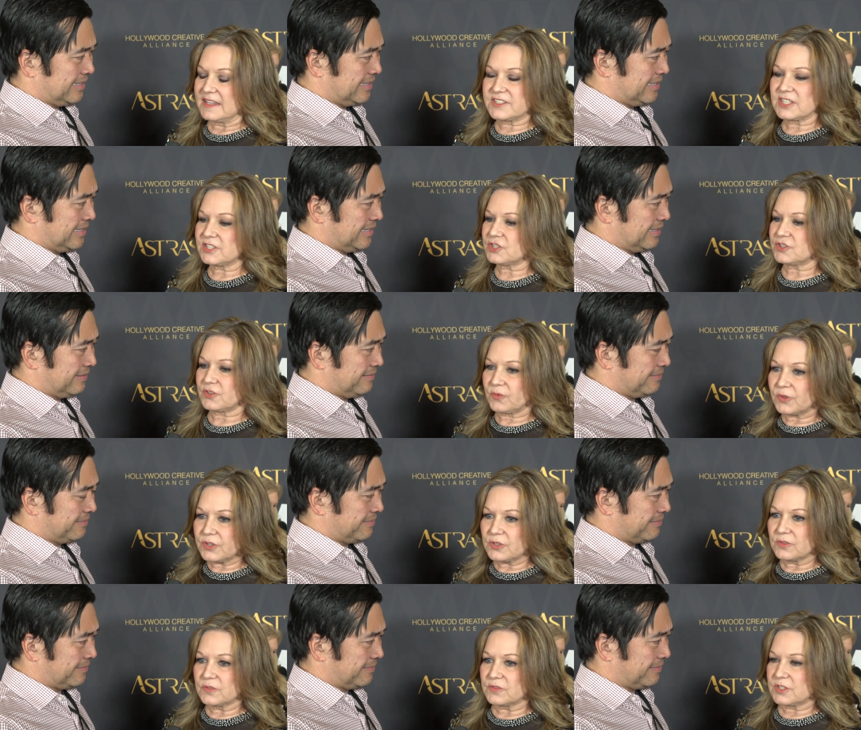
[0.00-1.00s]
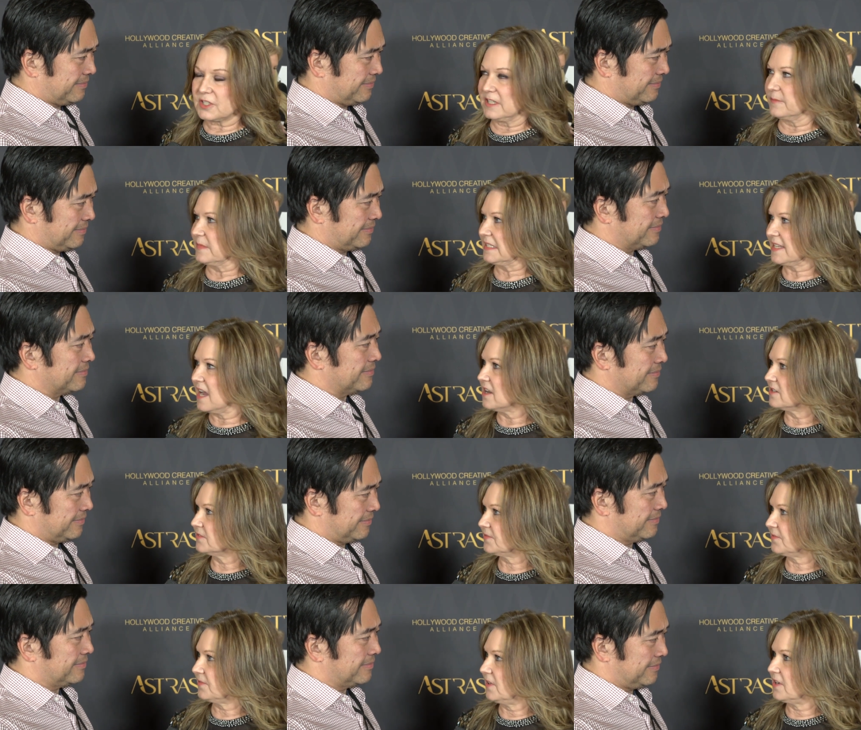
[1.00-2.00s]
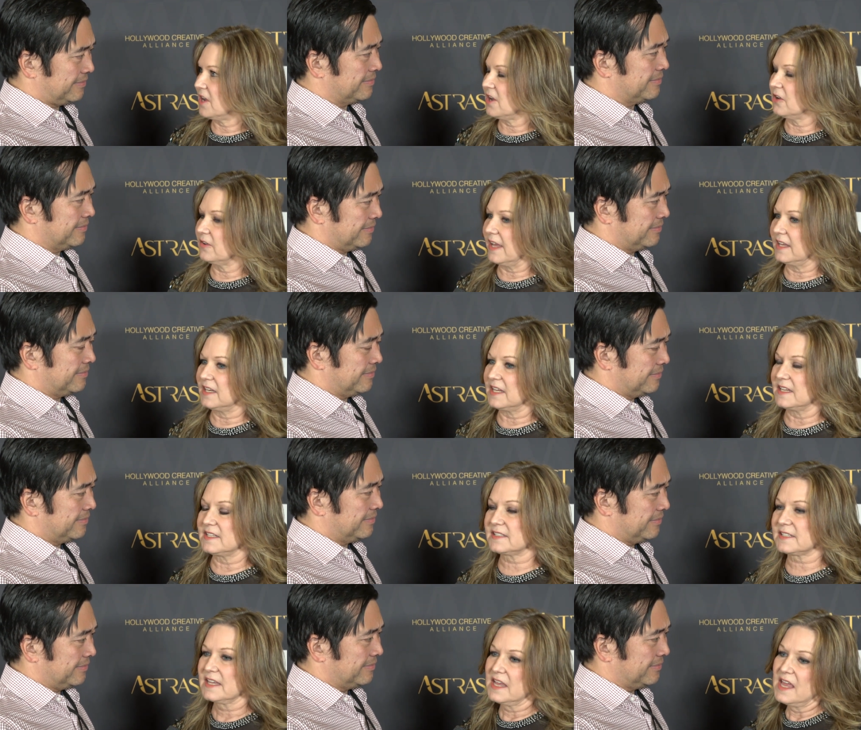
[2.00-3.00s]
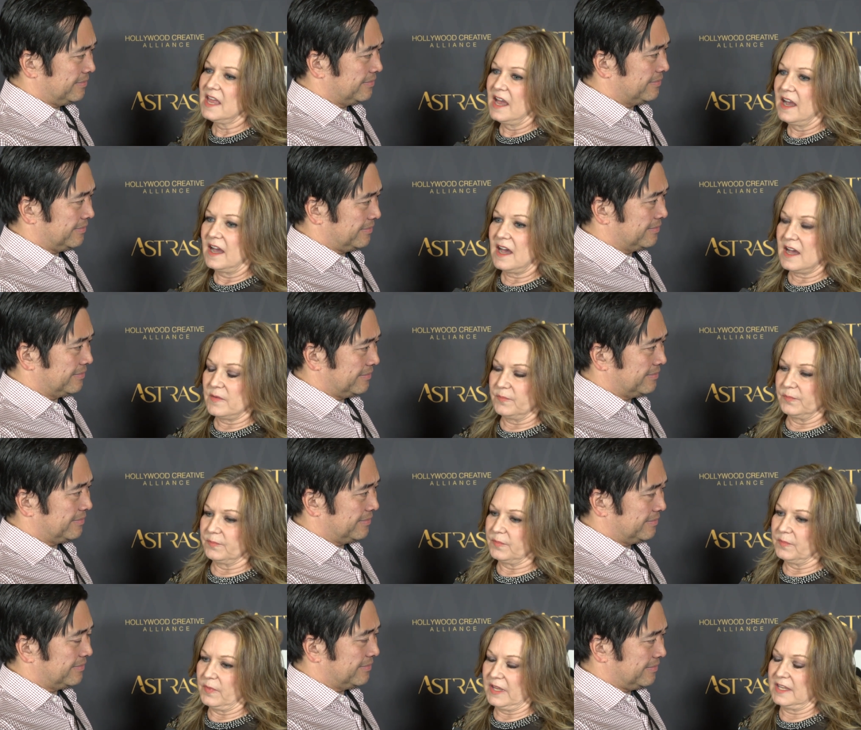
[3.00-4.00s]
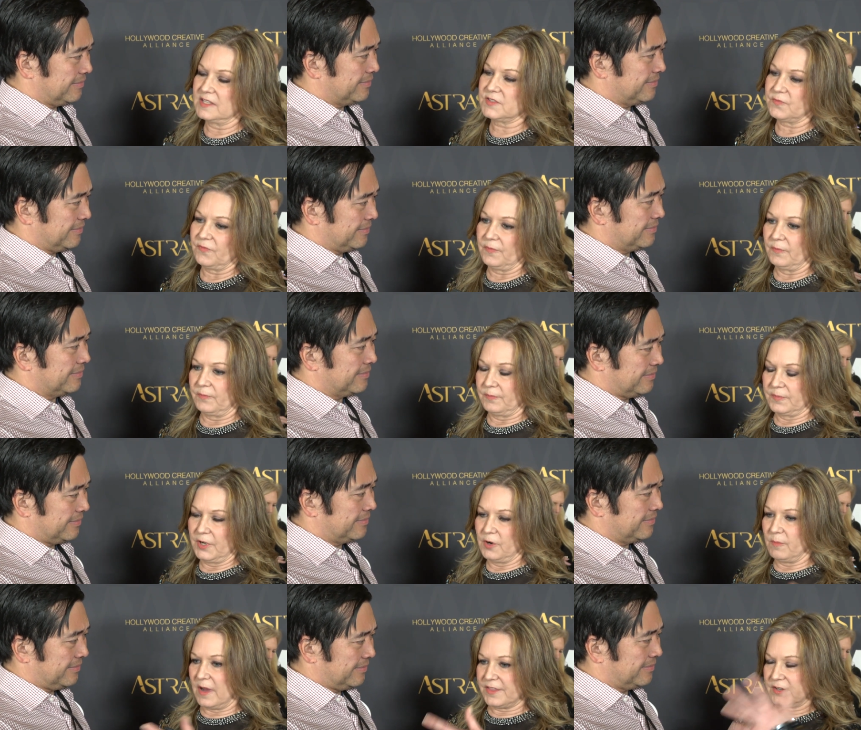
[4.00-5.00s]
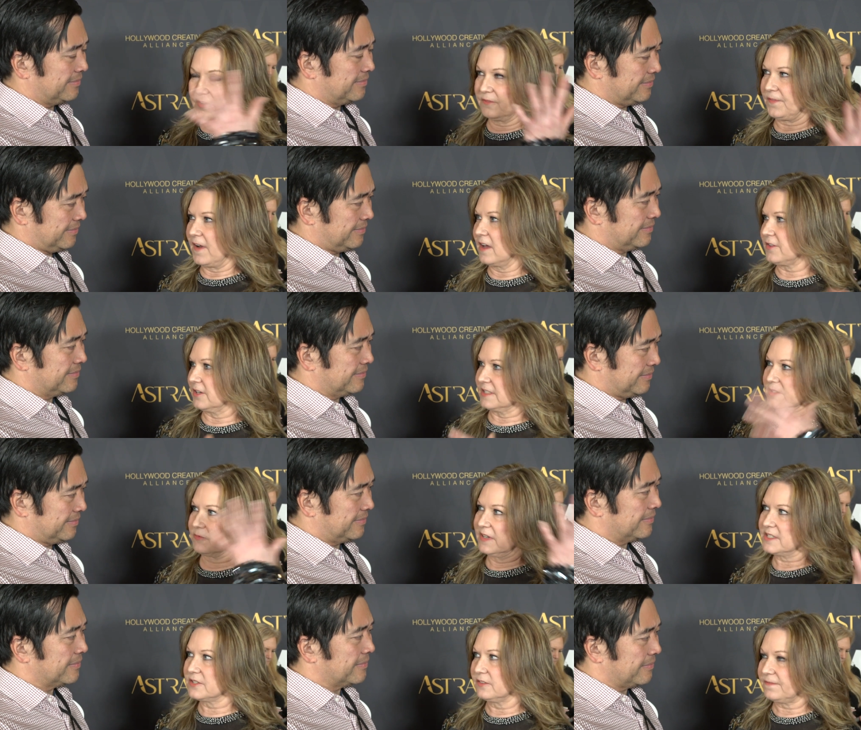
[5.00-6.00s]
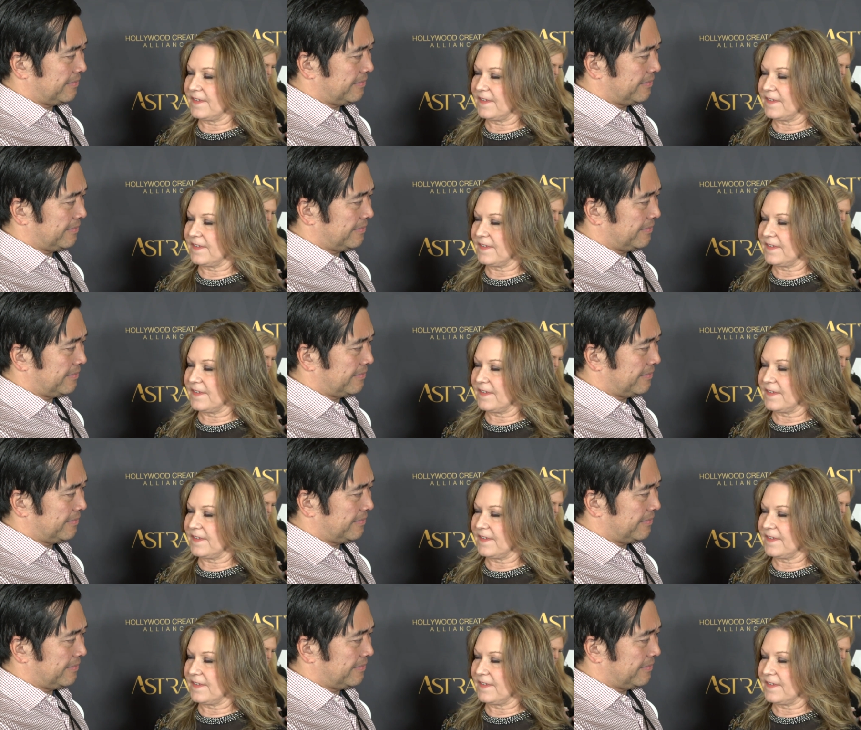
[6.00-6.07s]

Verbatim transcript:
Speaker 1: he's just true to himself, you know, and he's, uh, his you know, mother and father, his original